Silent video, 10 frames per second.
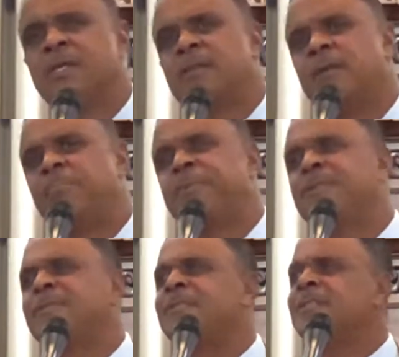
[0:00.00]
So he
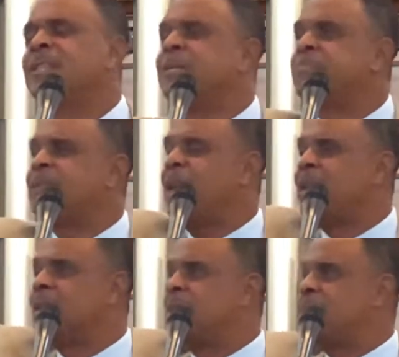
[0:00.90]
pulled up
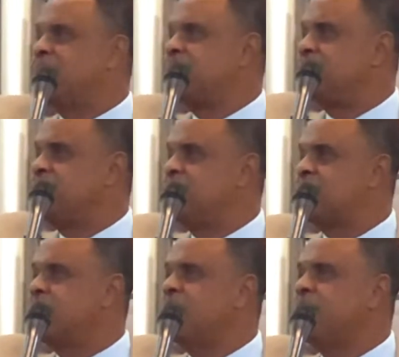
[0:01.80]
that
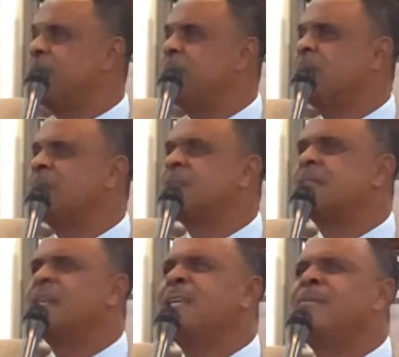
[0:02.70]
skirt from under
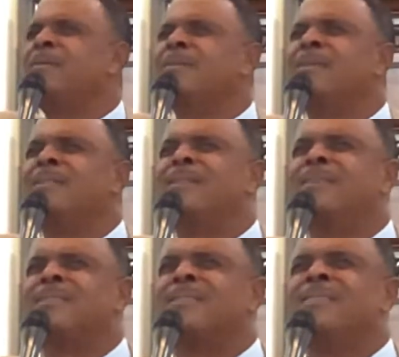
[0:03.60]
the table and he
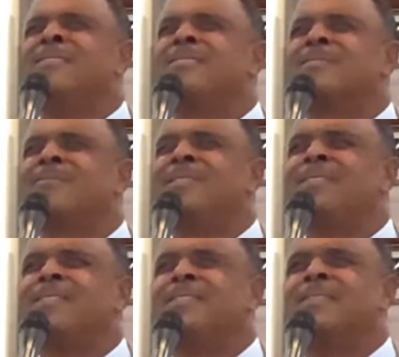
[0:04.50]
looked and he
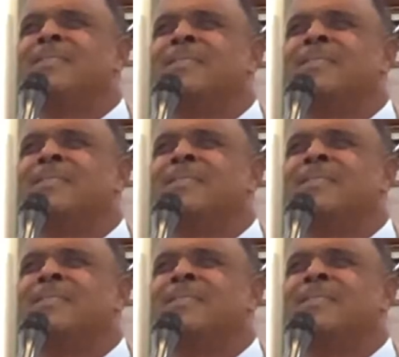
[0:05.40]
squinted.